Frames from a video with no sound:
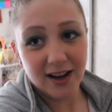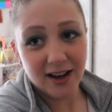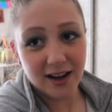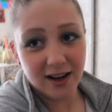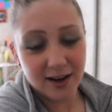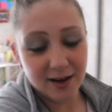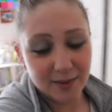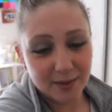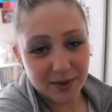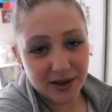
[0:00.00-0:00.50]

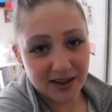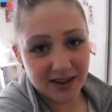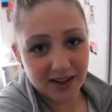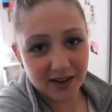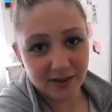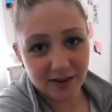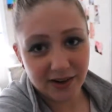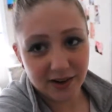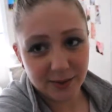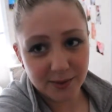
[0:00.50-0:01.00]
Um, I
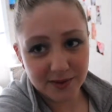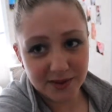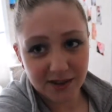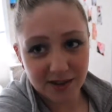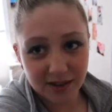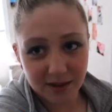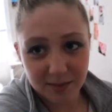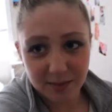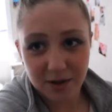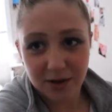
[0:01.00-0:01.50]
think Greg was on
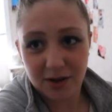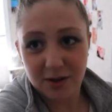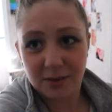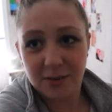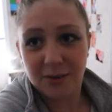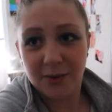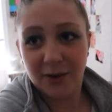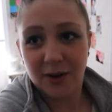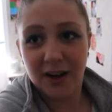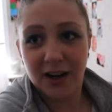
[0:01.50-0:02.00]
the computer
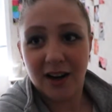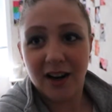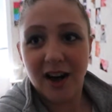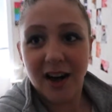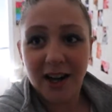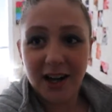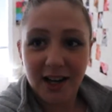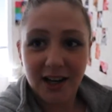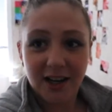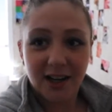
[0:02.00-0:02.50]
before I
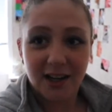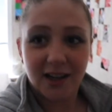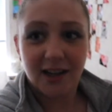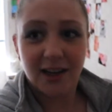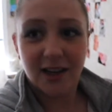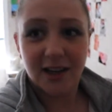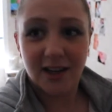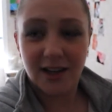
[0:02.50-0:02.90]
got here.